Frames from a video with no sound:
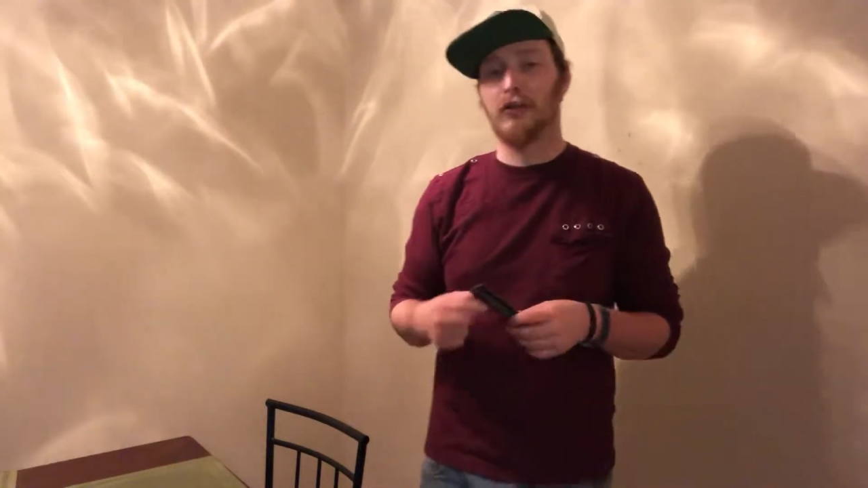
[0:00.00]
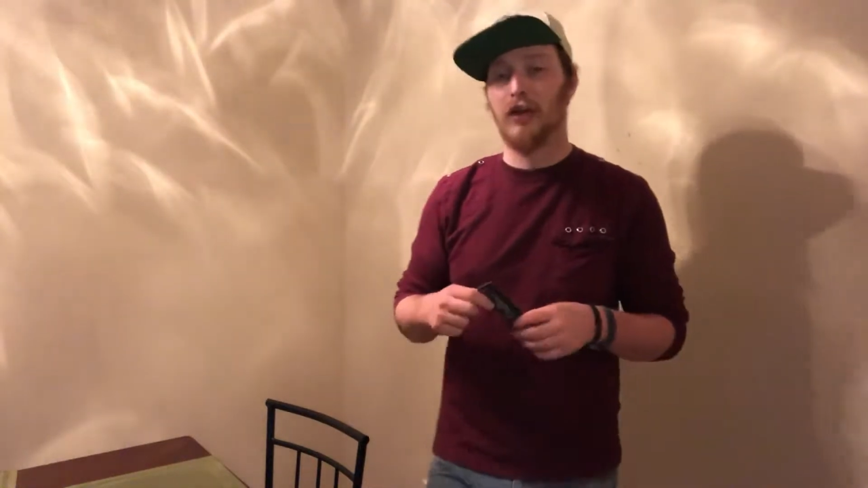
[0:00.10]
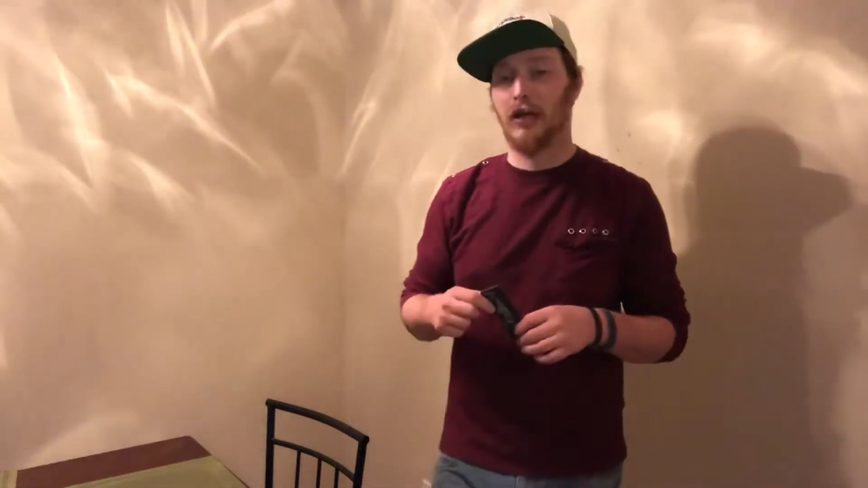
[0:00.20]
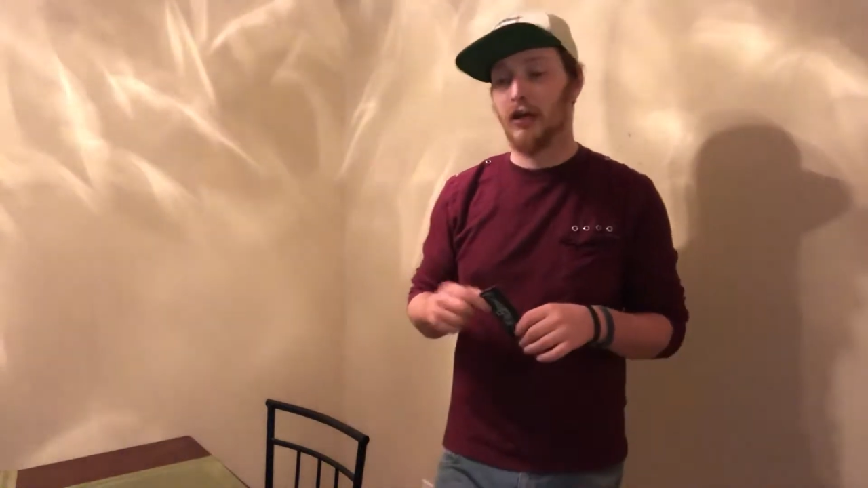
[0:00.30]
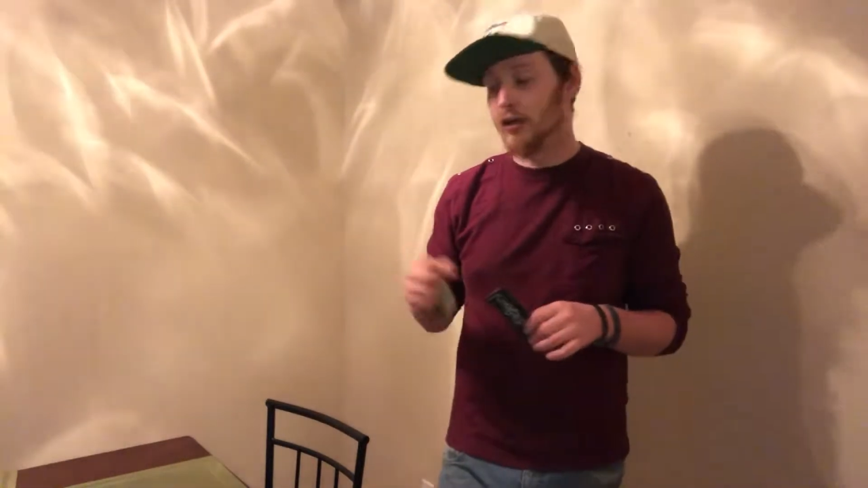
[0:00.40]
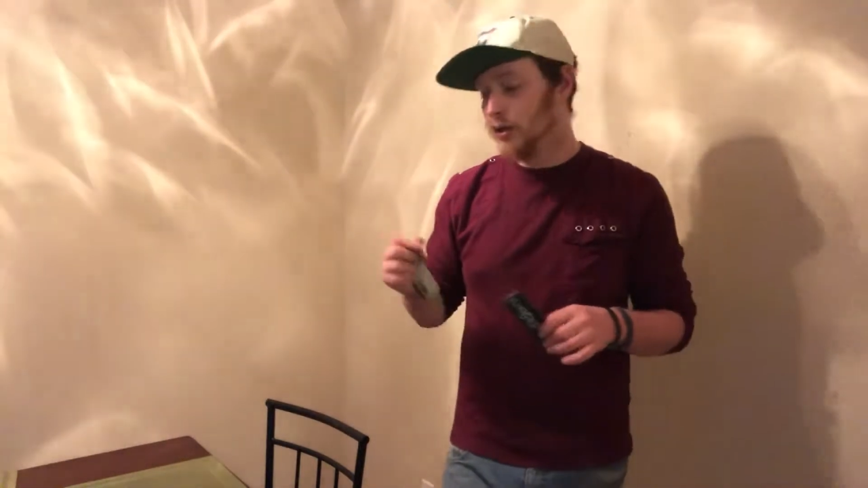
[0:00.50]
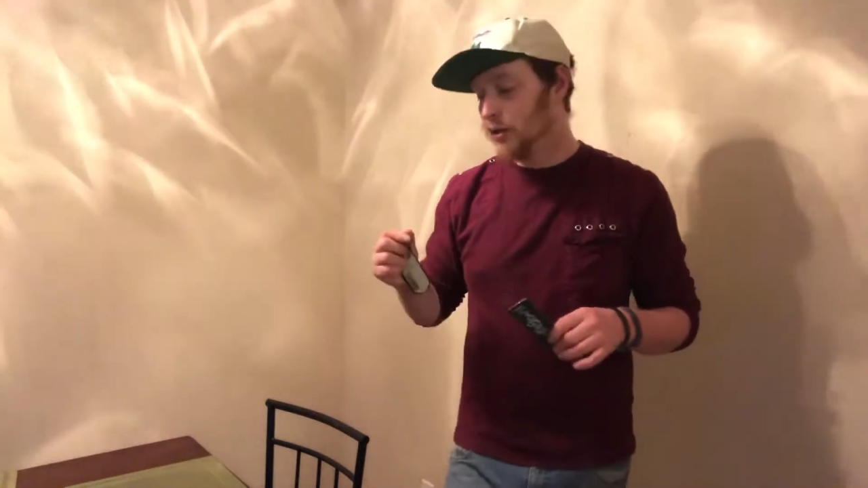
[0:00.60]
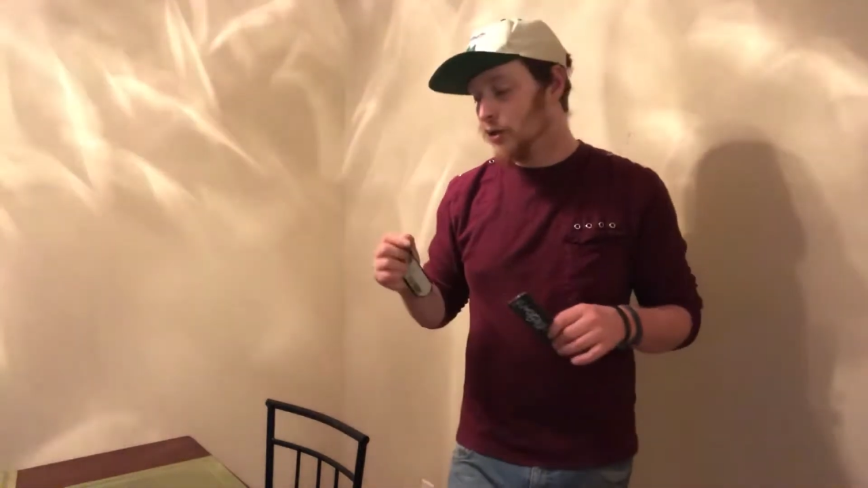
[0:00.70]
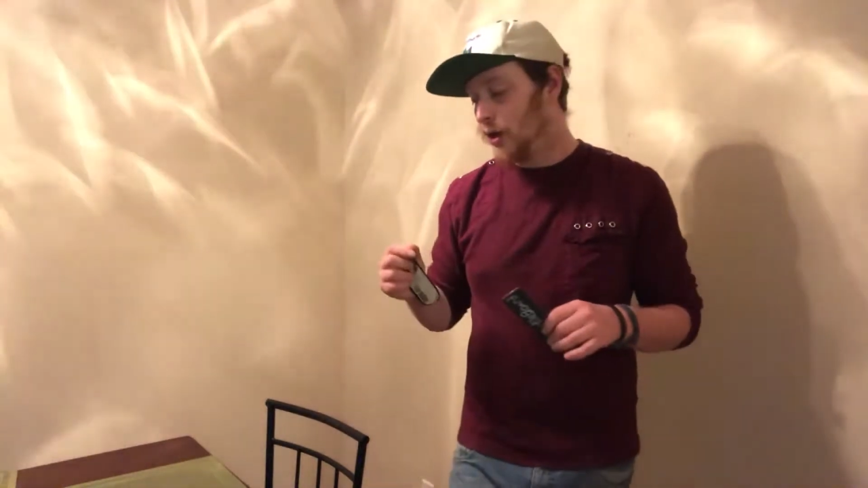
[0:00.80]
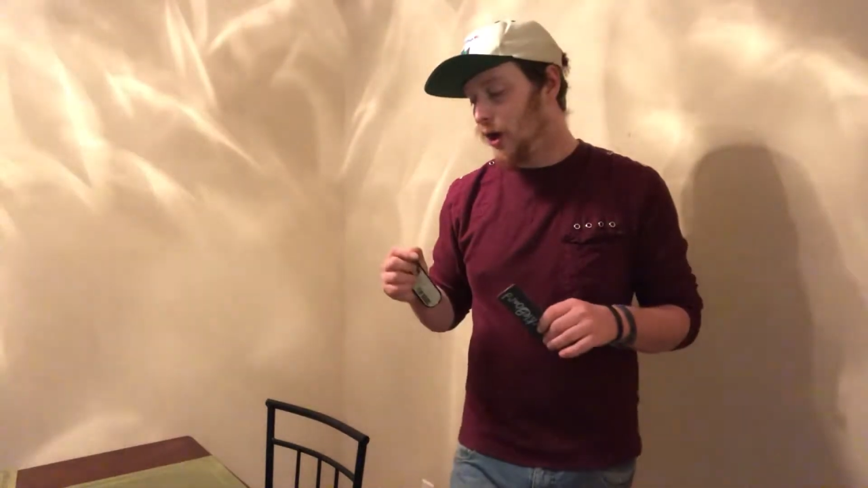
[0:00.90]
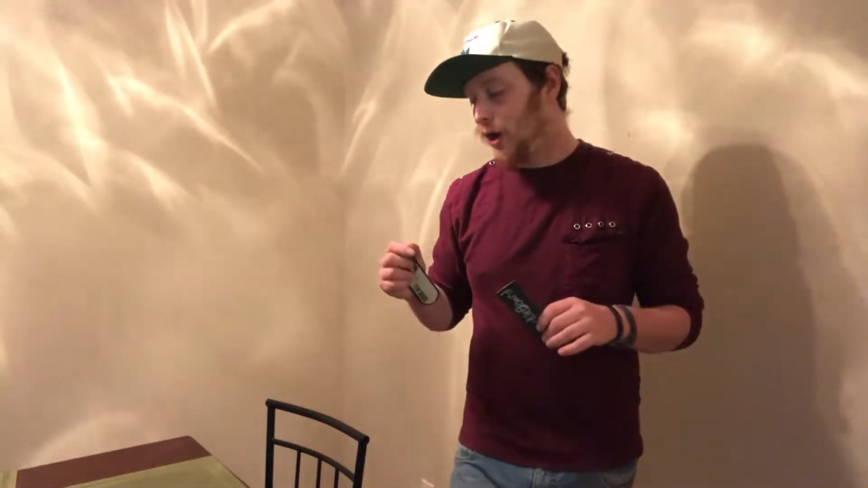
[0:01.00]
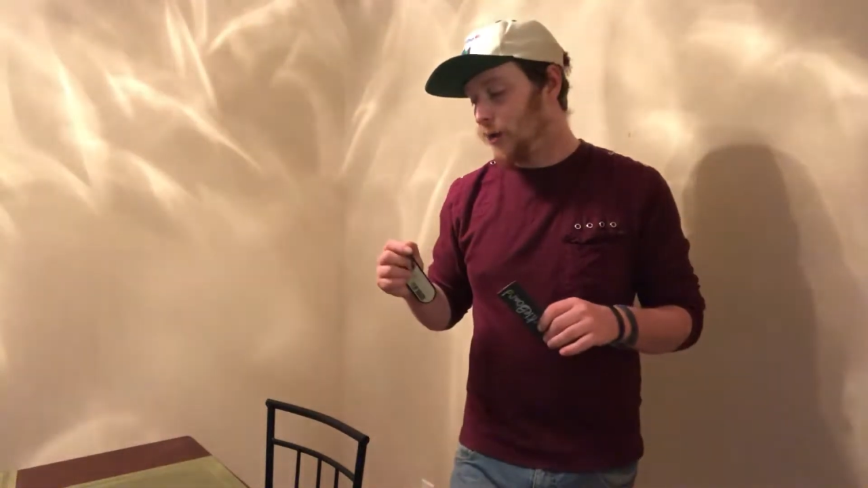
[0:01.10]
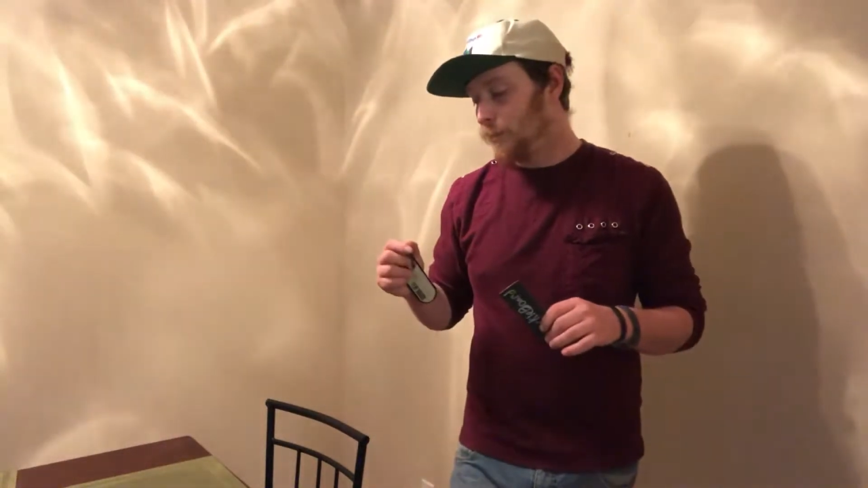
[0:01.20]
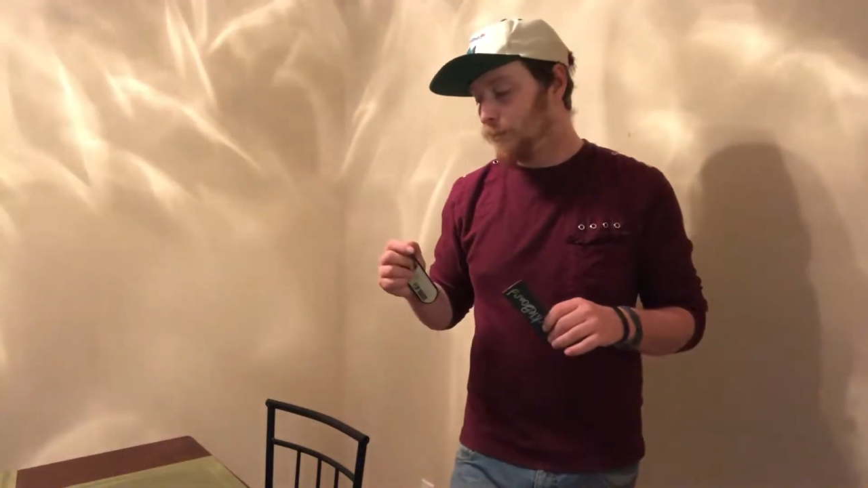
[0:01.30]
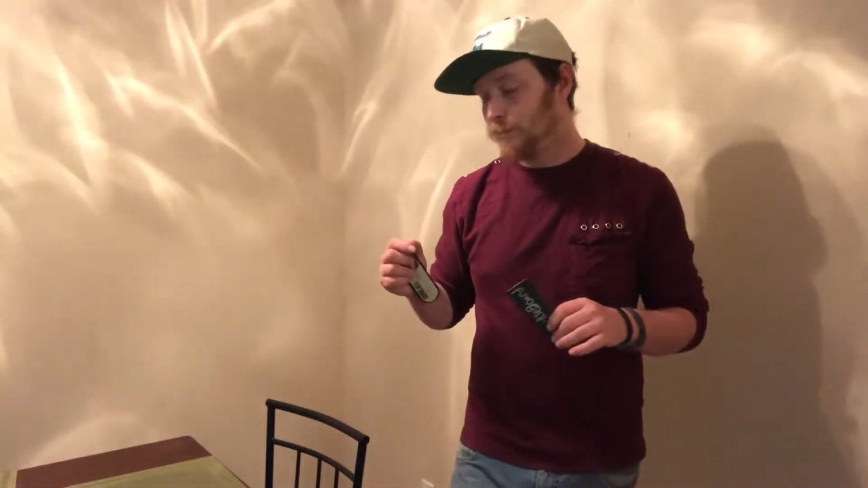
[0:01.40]
that
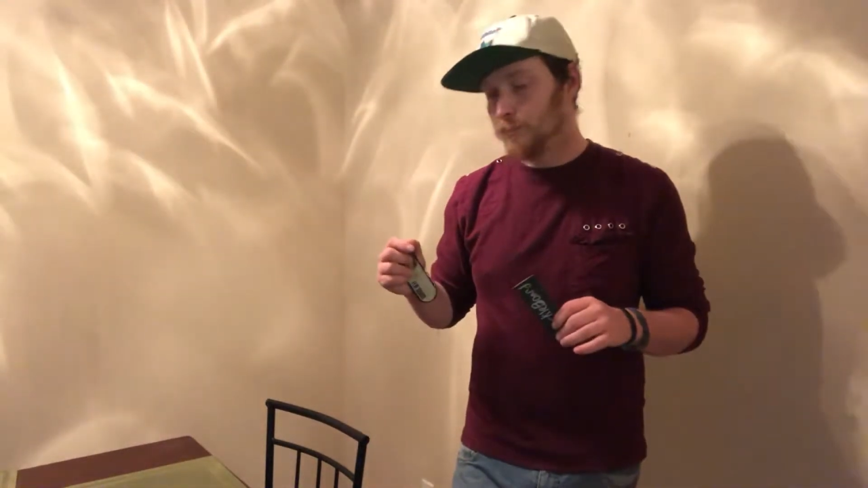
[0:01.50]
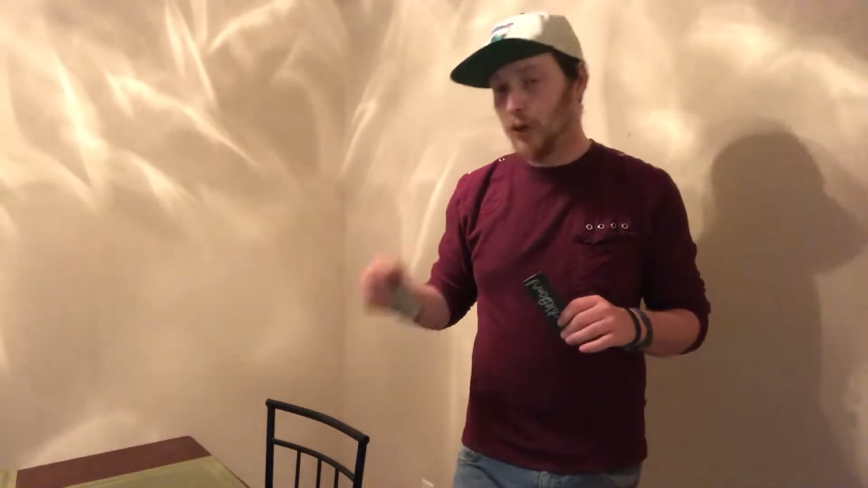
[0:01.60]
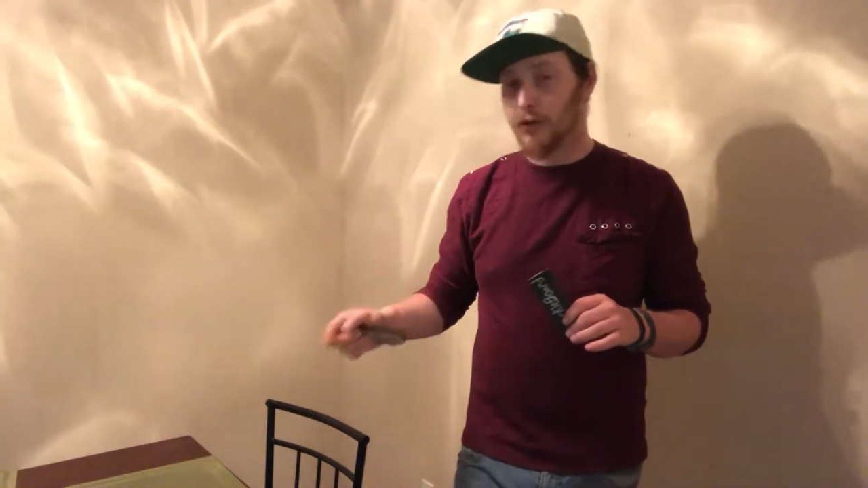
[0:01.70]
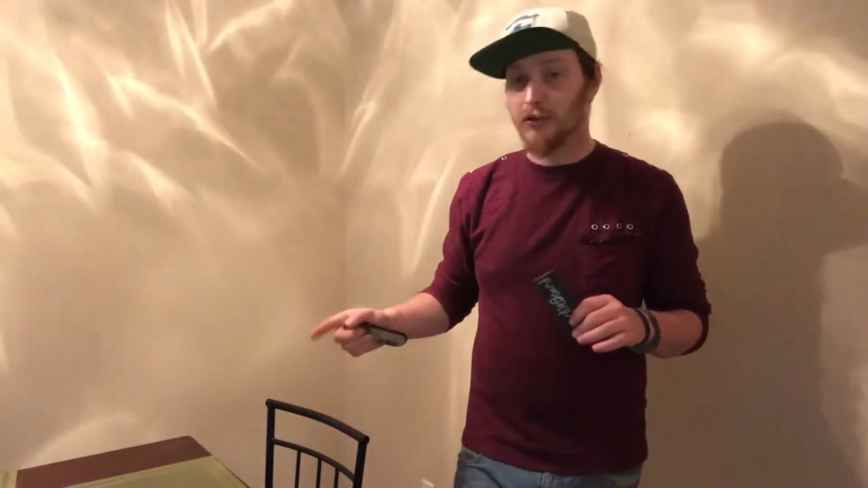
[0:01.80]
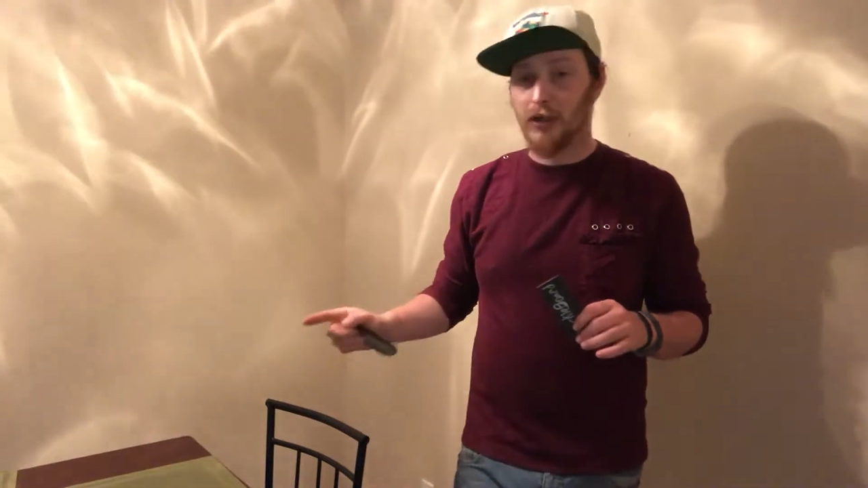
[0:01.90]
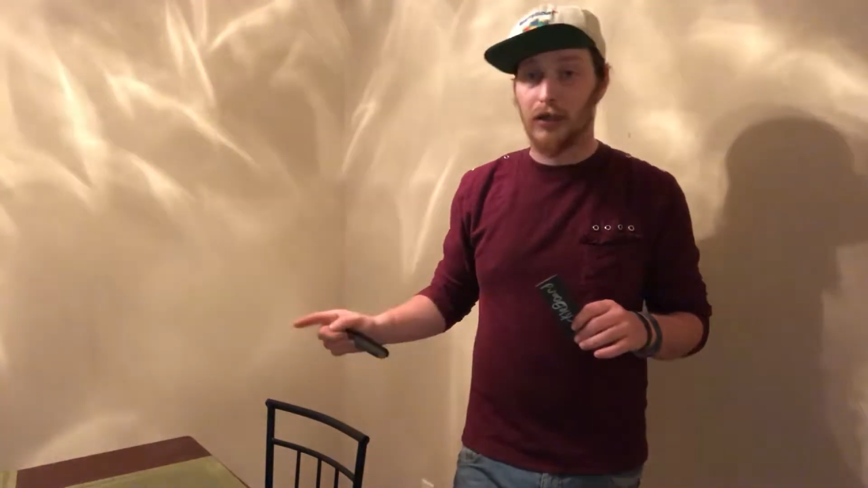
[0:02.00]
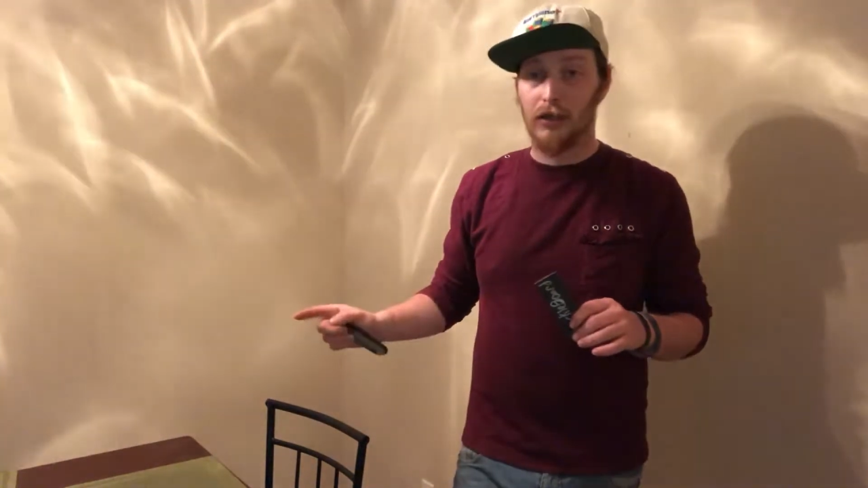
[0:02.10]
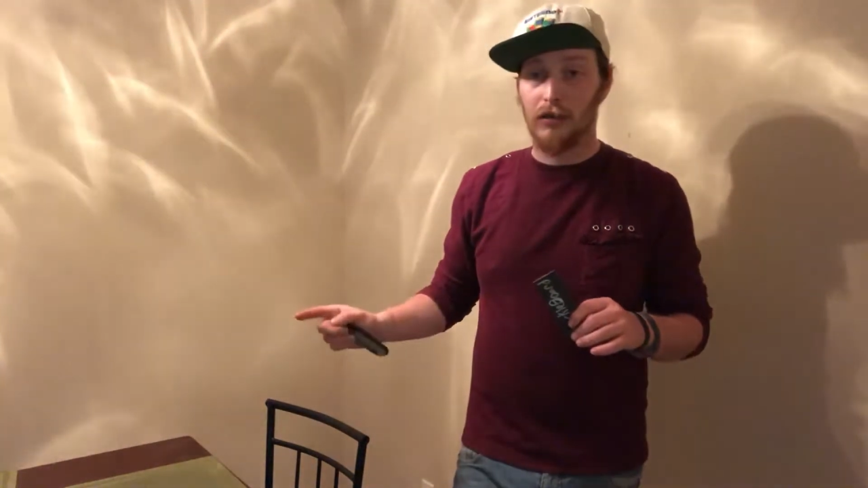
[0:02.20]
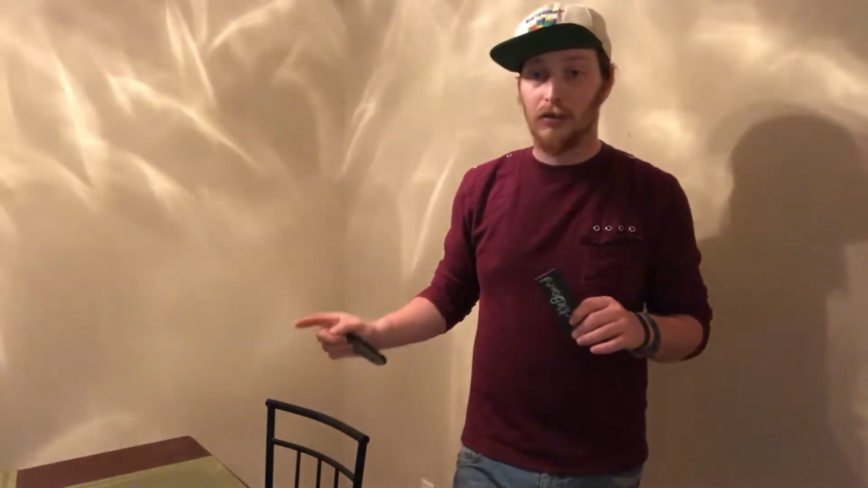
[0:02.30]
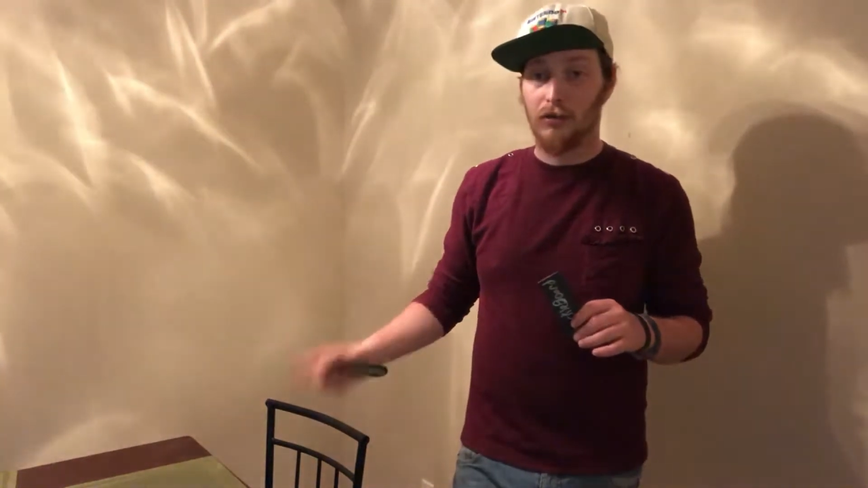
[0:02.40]
modern day